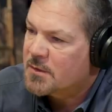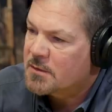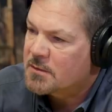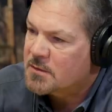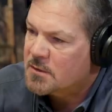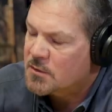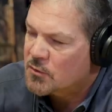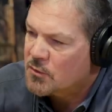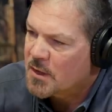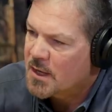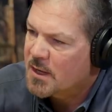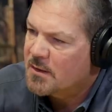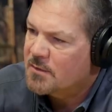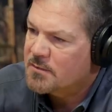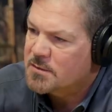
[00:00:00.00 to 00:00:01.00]
to to
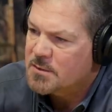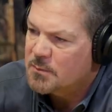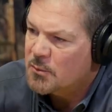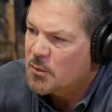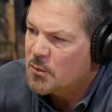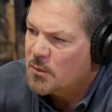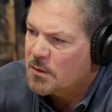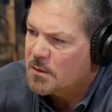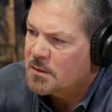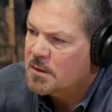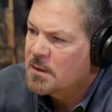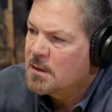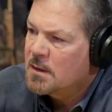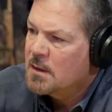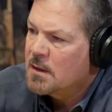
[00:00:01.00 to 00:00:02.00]
grieve, to mourn,
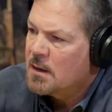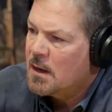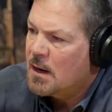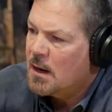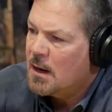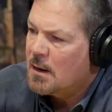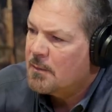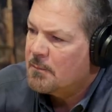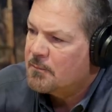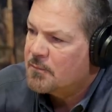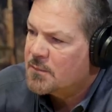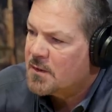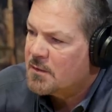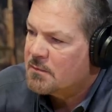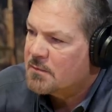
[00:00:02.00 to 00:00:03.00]
uh,
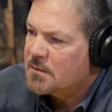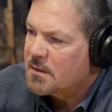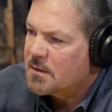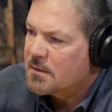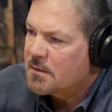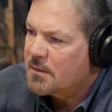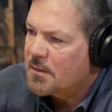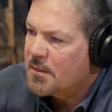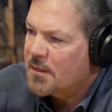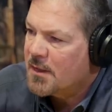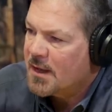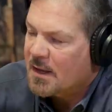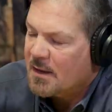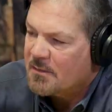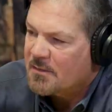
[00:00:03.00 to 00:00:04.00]
to to
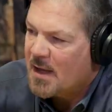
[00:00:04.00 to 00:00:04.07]
think of